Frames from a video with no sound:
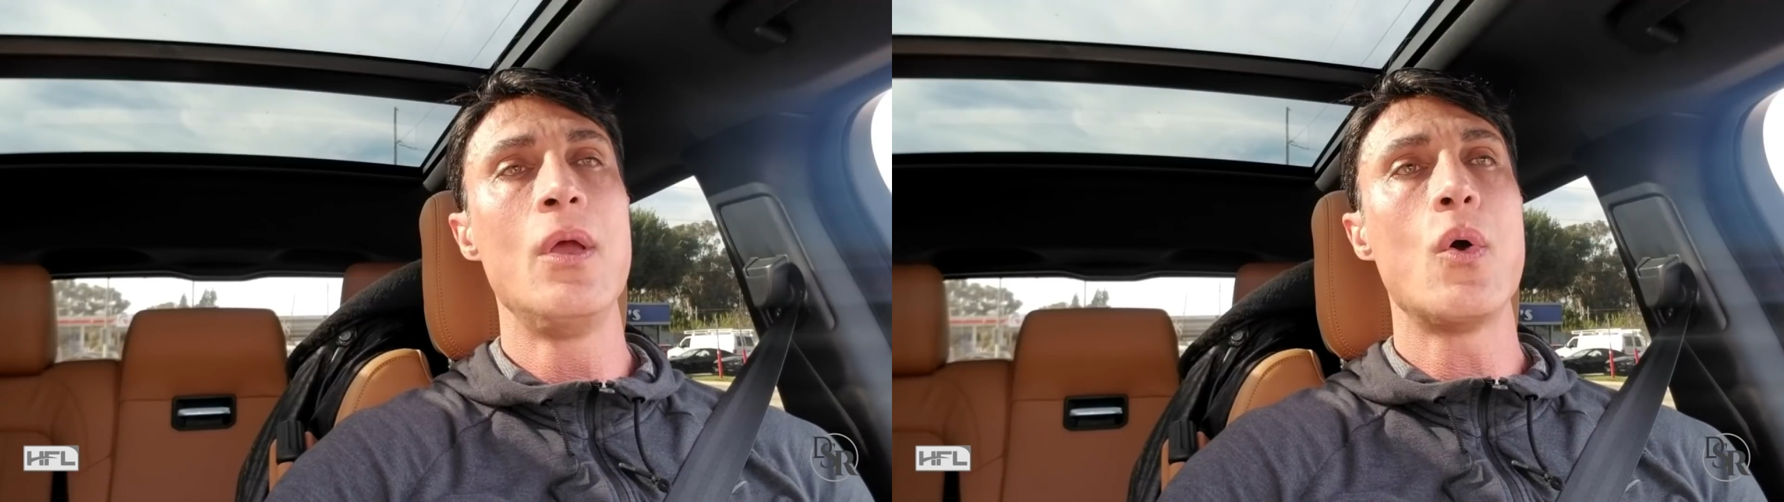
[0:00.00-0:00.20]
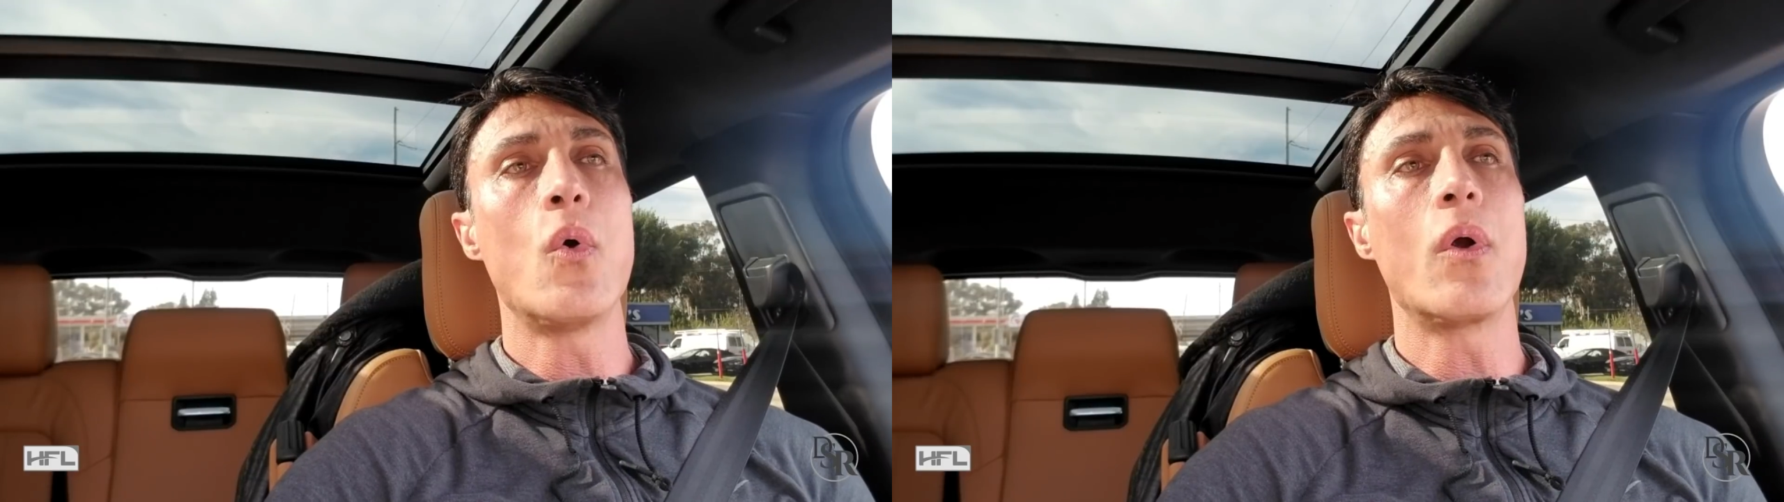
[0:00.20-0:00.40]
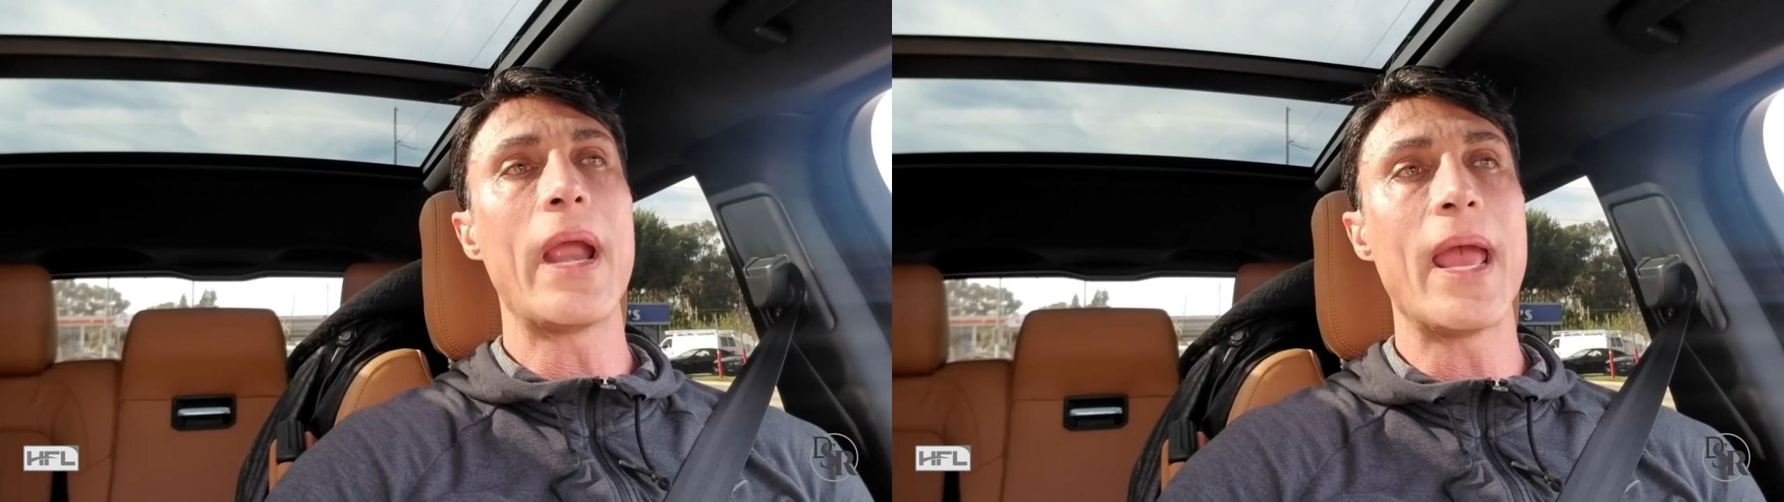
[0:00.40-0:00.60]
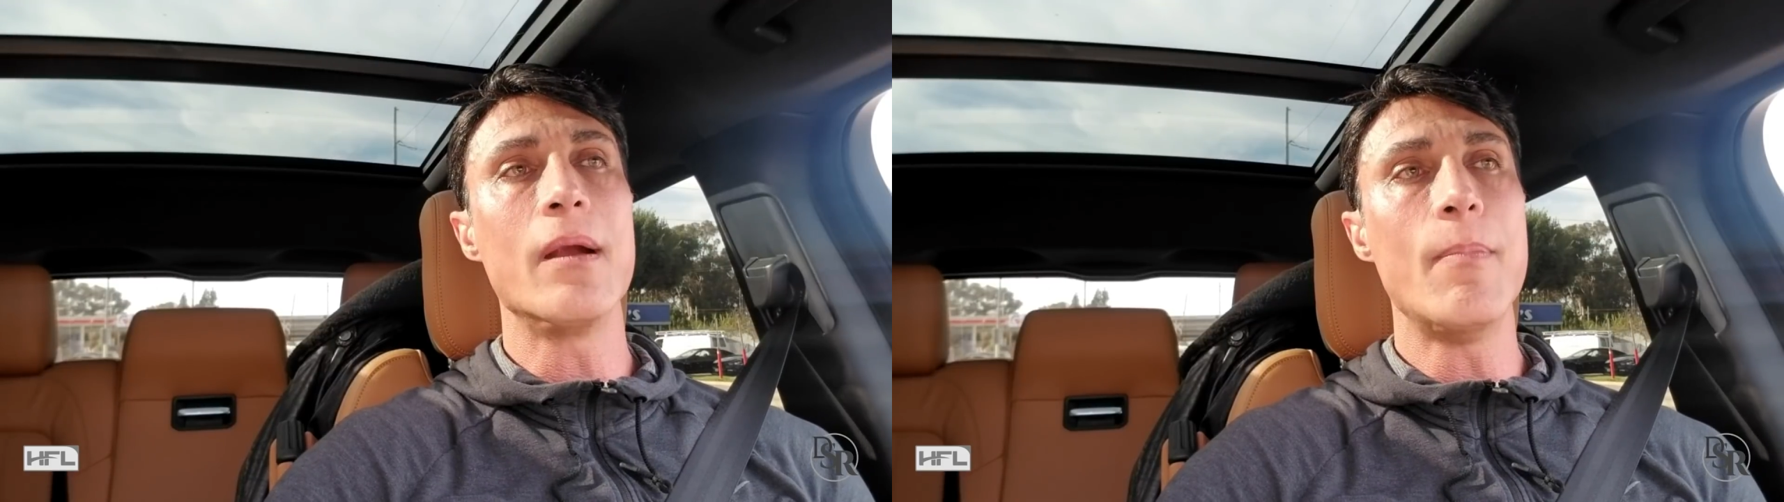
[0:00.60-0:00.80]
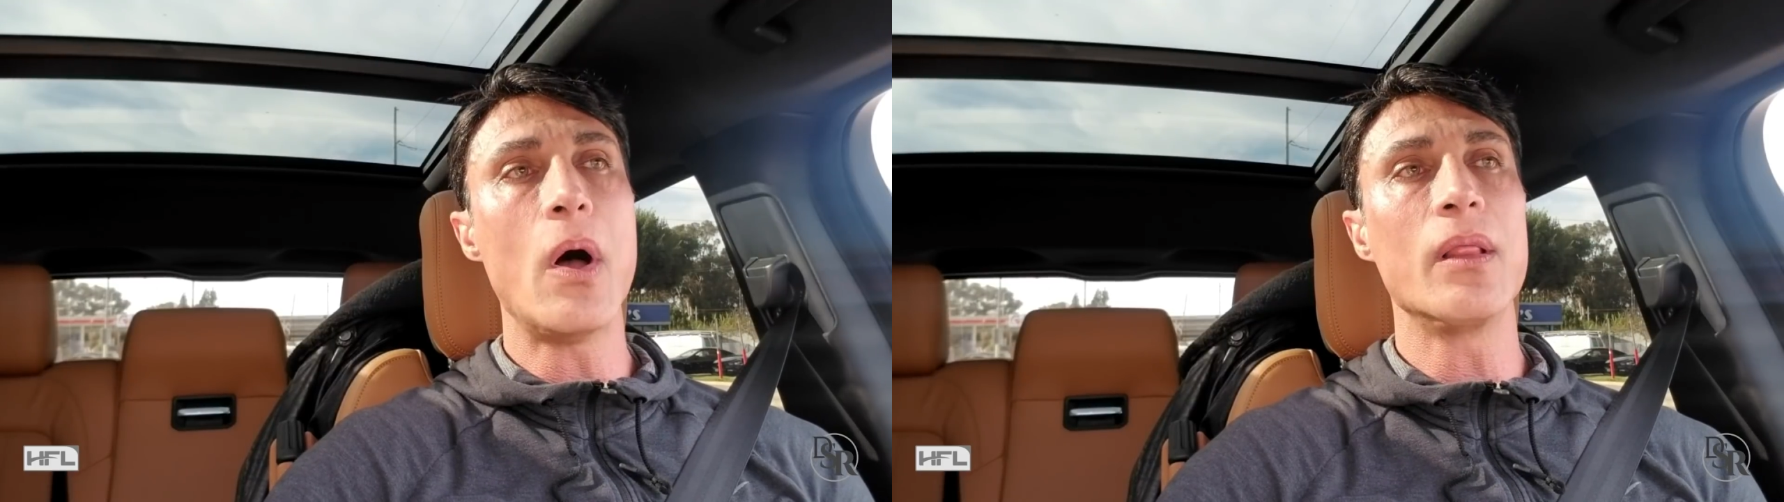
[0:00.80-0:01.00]
or
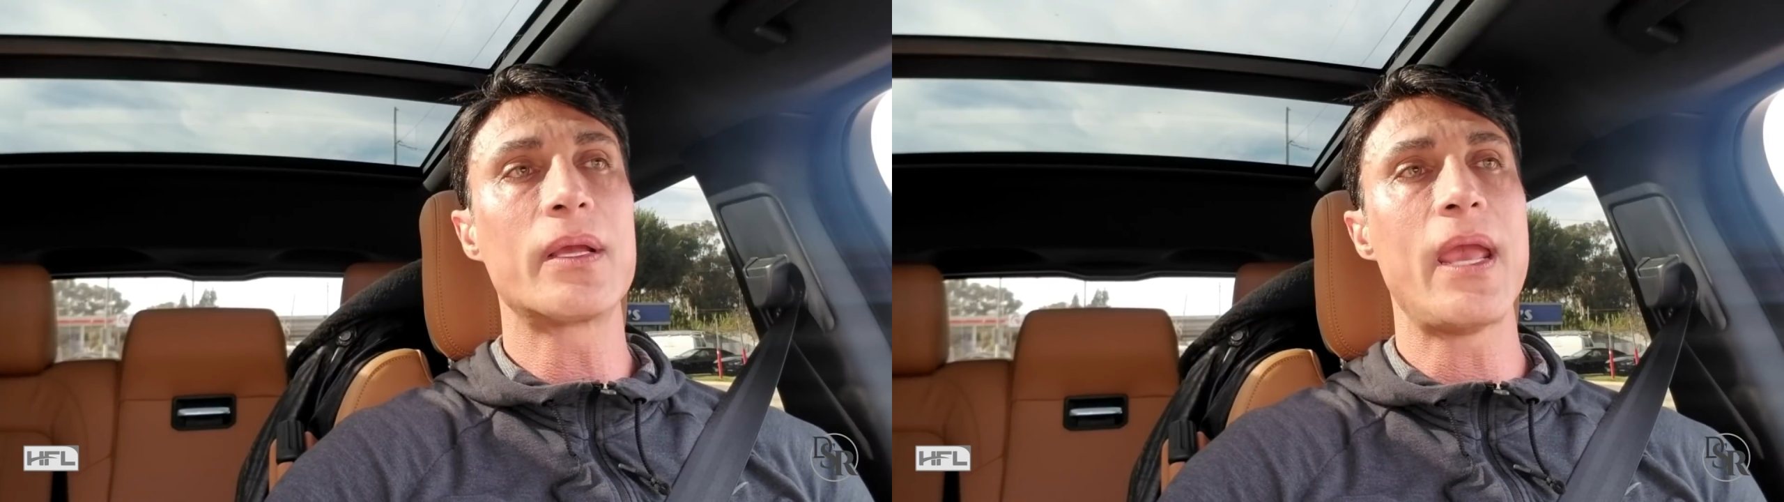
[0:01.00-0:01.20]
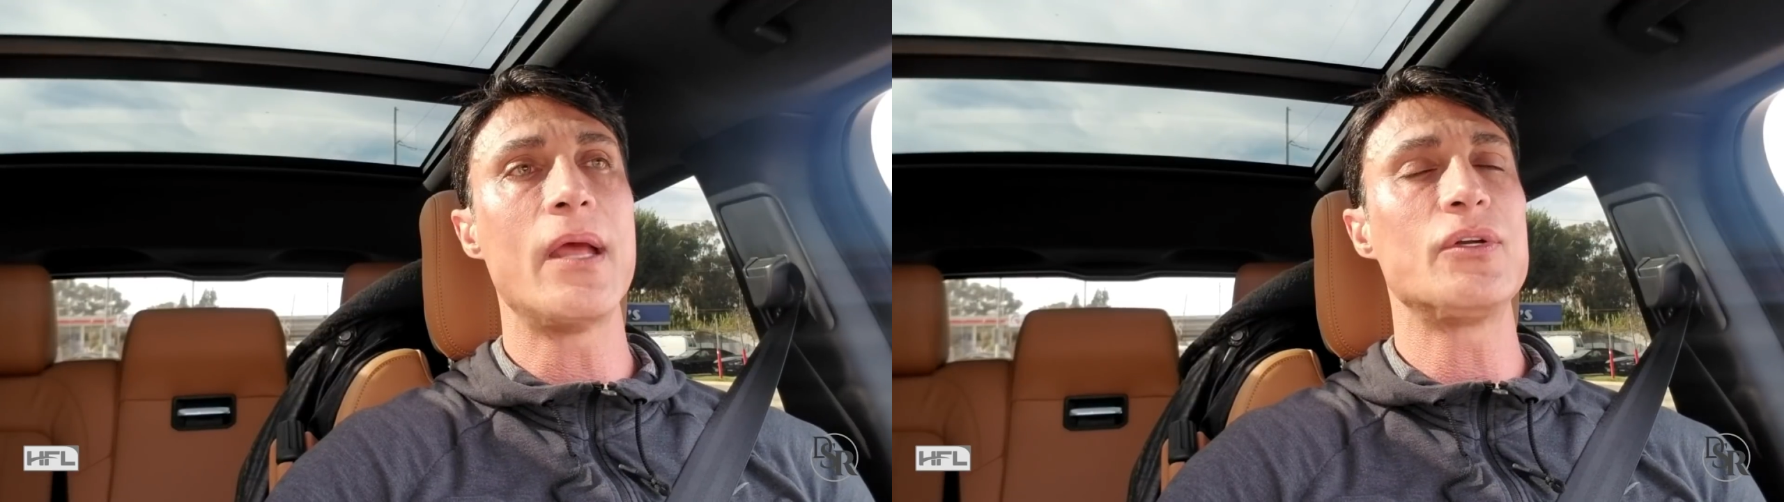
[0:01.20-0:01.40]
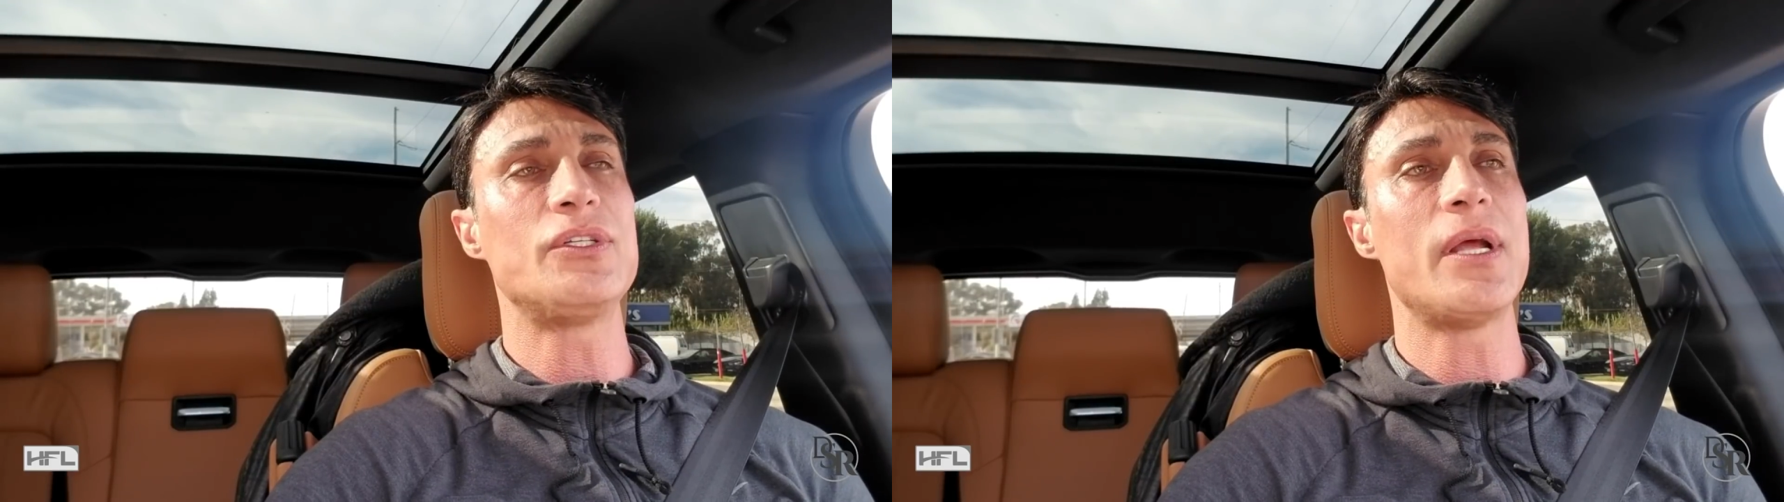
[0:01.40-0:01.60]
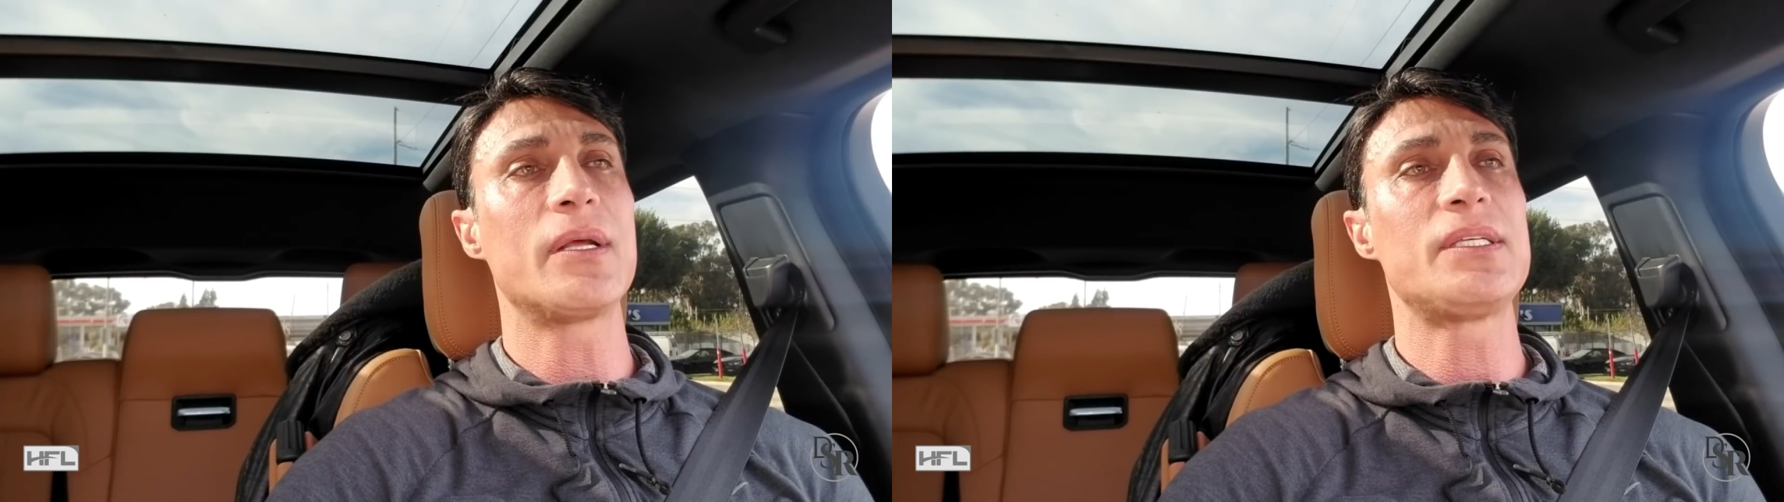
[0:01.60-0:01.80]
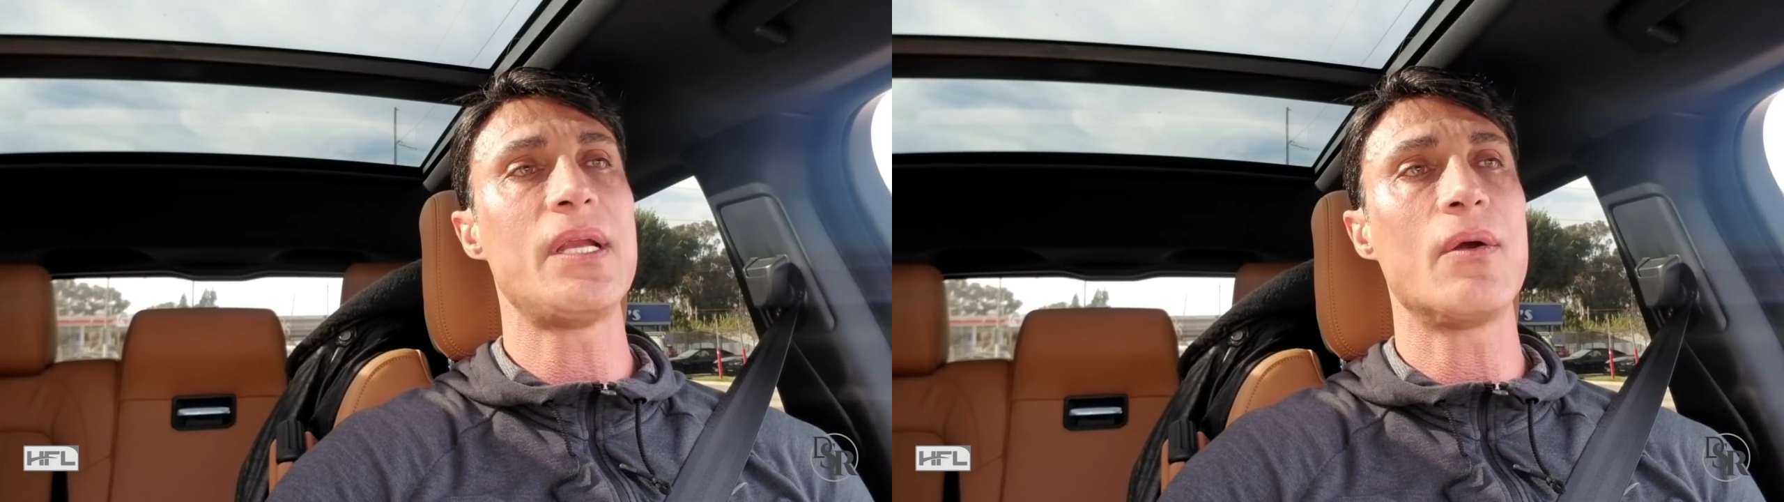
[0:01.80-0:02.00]
anabolic androgenic
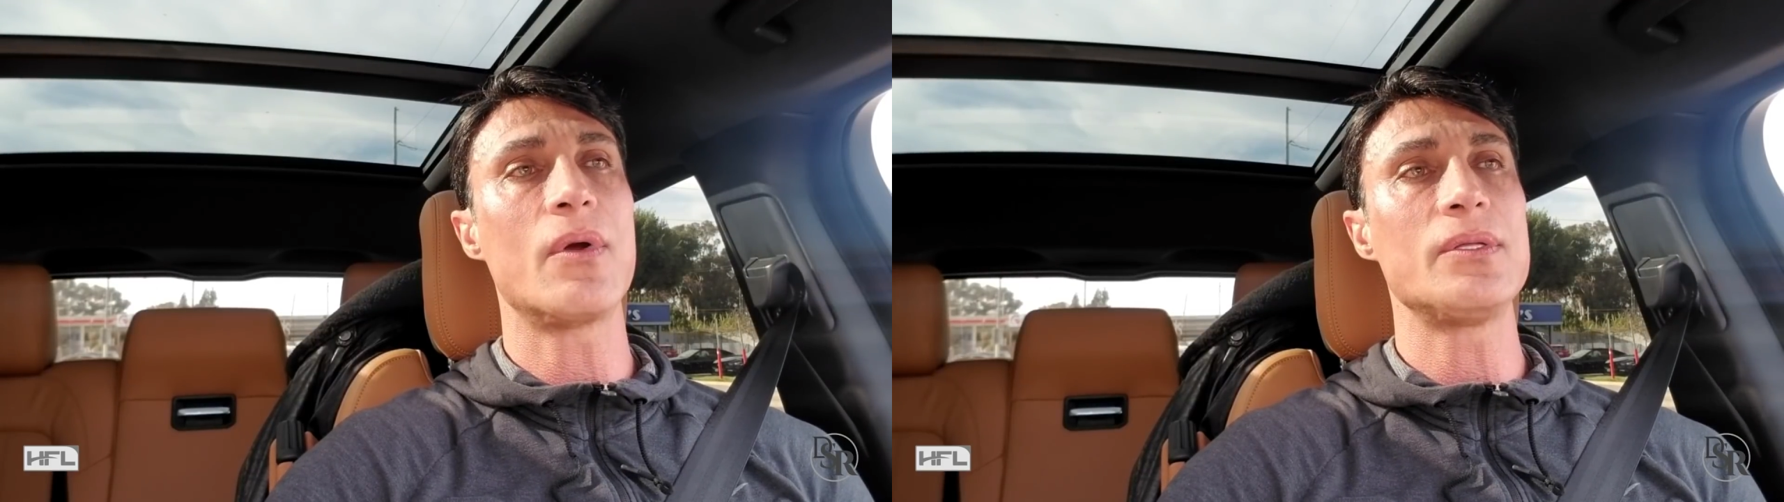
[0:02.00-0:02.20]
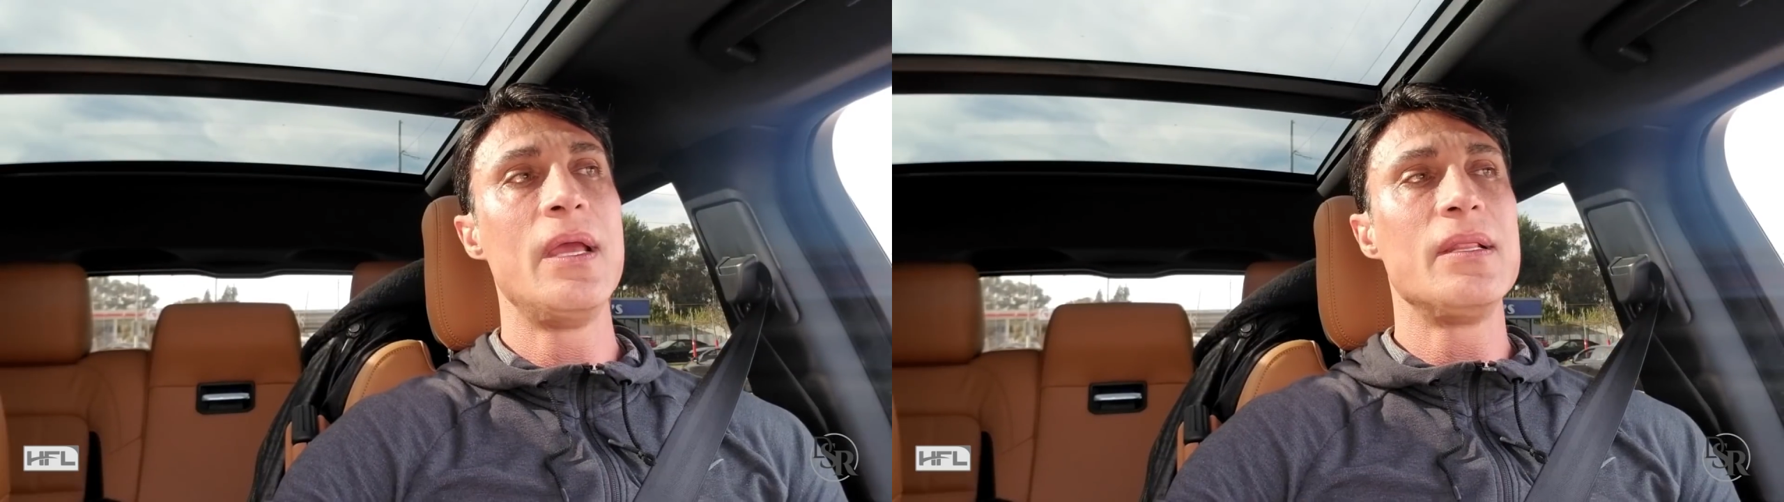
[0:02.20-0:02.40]
steroid.